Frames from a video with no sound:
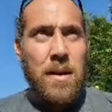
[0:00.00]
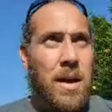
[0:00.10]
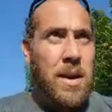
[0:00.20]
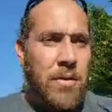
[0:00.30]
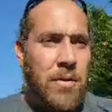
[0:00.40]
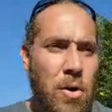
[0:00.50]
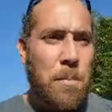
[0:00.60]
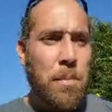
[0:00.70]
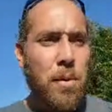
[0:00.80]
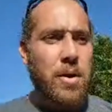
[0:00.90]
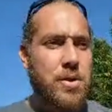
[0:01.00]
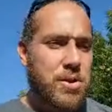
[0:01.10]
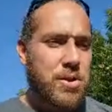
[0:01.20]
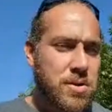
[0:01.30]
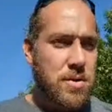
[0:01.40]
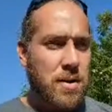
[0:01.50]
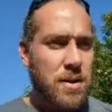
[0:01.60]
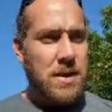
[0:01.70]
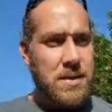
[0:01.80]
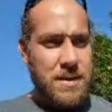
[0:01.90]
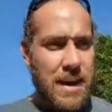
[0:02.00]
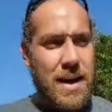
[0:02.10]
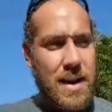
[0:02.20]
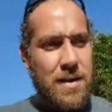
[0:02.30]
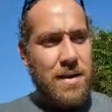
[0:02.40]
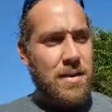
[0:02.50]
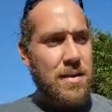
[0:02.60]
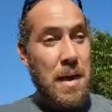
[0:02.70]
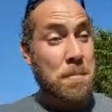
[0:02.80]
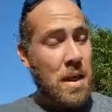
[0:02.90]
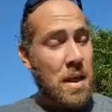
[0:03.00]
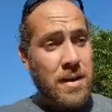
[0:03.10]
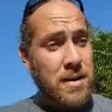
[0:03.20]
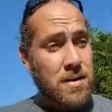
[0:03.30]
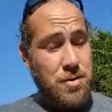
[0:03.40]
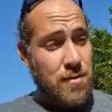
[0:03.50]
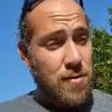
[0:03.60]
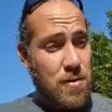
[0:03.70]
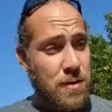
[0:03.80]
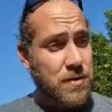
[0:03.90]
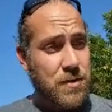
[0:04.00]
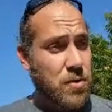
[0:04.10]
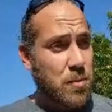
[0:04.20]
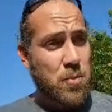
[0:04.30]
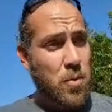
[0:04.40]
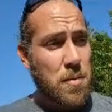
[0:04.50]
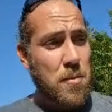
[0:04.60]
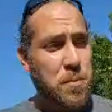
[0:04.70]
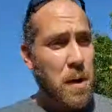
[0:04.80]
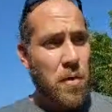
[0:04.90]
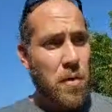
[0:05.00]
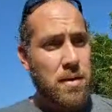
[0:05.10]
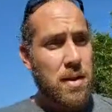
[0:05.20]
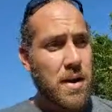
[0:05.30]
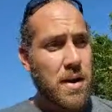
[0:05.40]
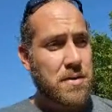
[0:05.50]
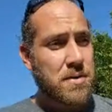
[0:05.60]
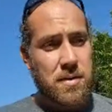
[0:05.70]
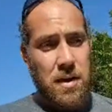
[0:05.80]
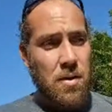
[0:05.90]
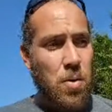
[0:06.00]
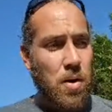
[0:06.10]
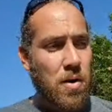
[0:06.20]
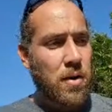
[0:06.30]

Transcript: And even though Bush, his dad, that bloodline in general is one of the most powerful bloodlines in the world.